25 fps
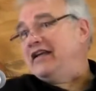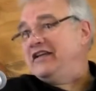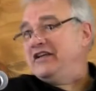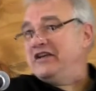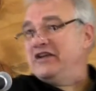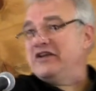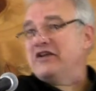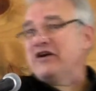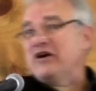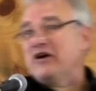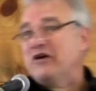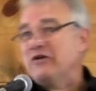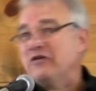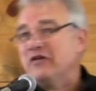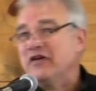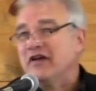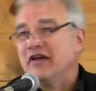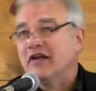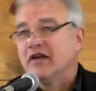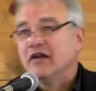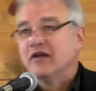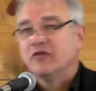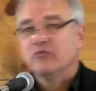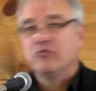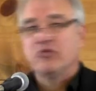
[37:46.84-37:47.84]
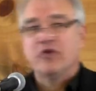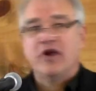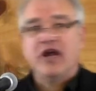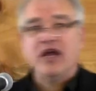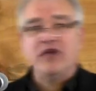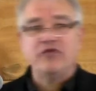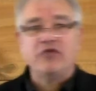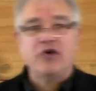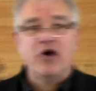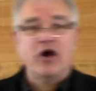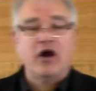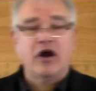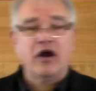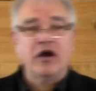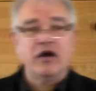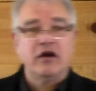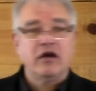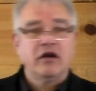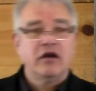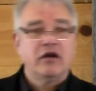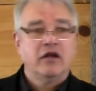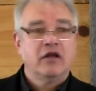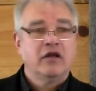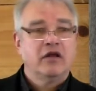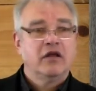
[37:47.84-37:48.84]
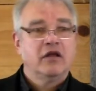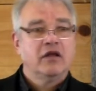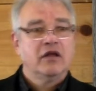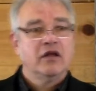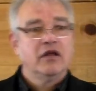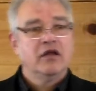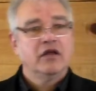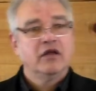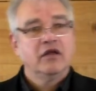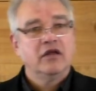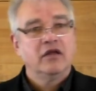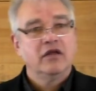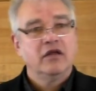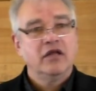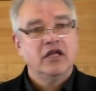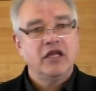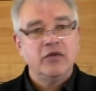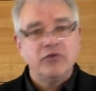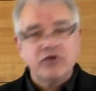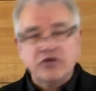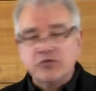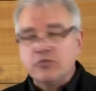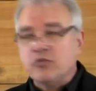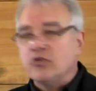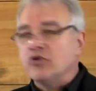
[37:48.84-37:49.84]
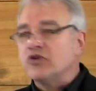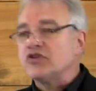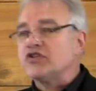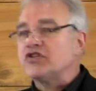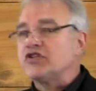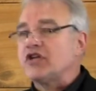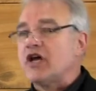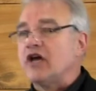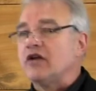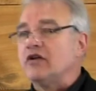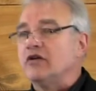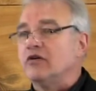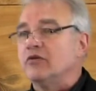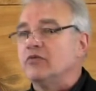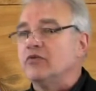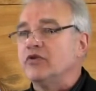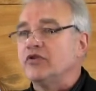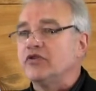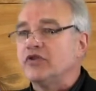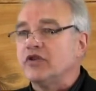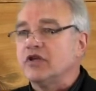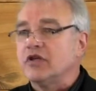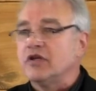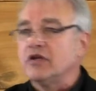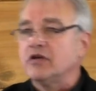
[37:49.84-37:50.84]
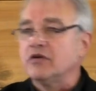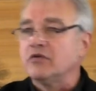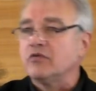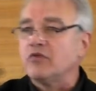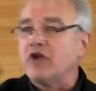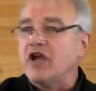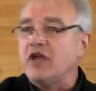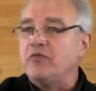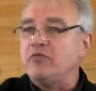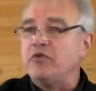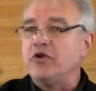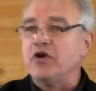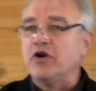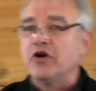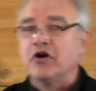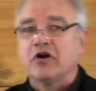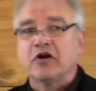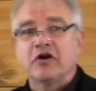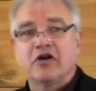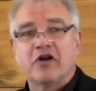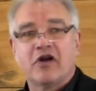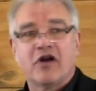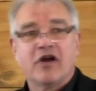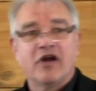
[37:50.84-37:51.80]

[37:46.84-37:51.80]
you know, Braveheart, he was more subtle with the rapier.